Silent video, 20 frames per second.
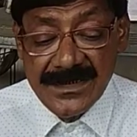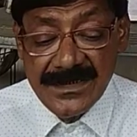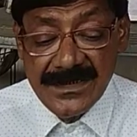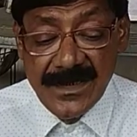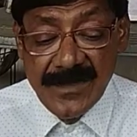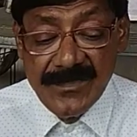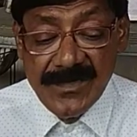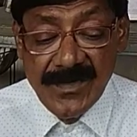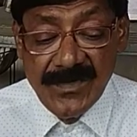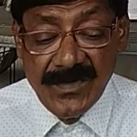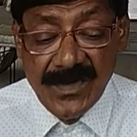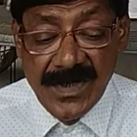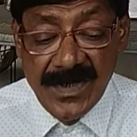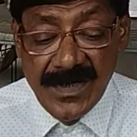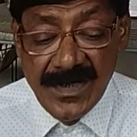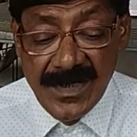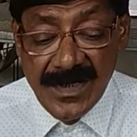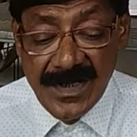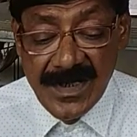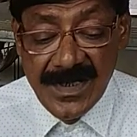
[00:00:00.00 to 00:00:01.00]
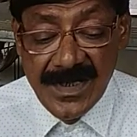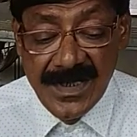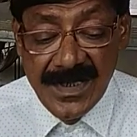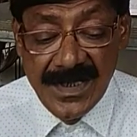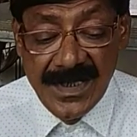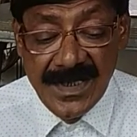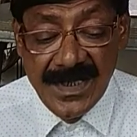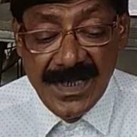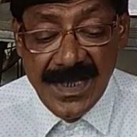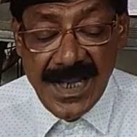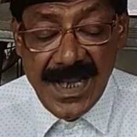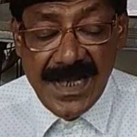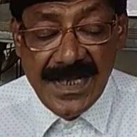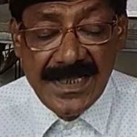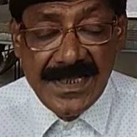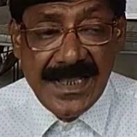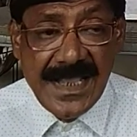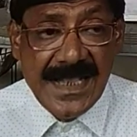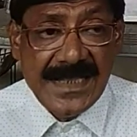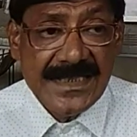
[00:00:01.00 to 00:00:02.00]
of the world,
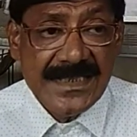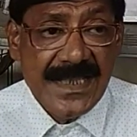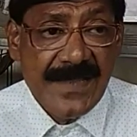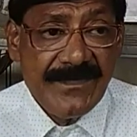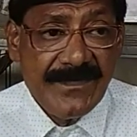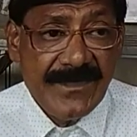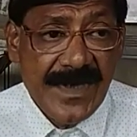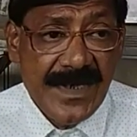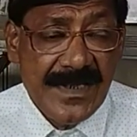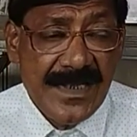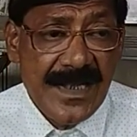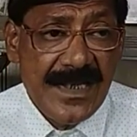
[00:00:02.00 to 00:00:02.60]
and they accepted